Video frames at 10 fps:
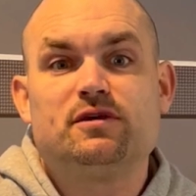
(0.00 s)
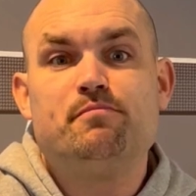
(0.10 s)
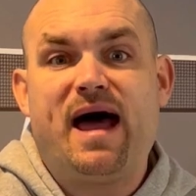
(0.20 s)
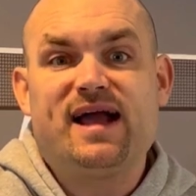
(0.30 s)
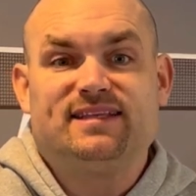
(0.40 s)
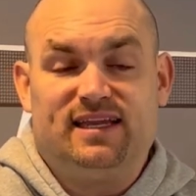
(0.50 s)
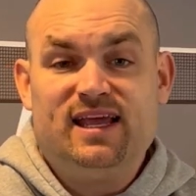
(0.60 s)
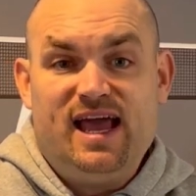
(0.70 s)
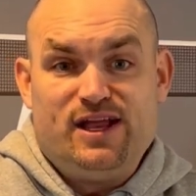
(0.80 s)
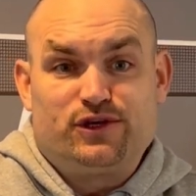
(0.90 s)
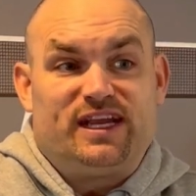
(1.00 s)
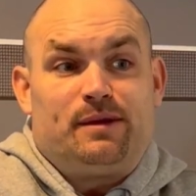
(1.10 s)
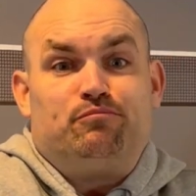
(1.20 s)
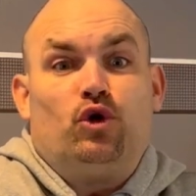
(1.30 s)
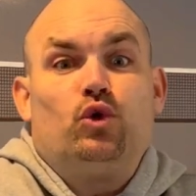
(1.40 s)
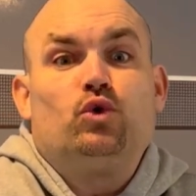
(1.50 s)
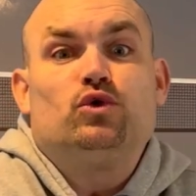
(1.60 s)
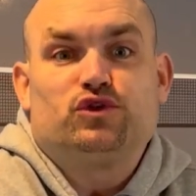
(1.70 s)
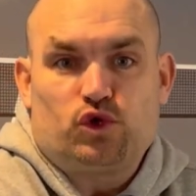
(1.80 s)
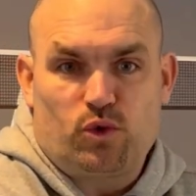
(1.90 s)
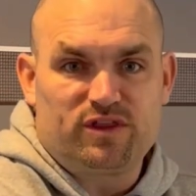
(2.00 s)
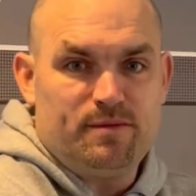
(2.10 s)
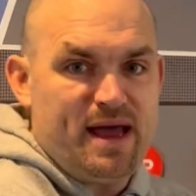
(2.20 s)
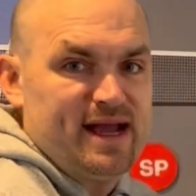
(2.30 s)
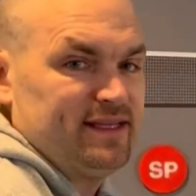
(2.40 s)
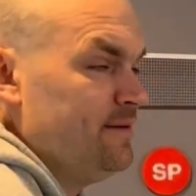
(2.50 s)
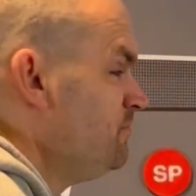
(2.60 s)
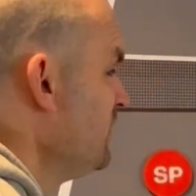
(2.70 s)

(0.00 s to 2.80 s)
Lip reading: a magnet and you're getting pulled toward the magnet.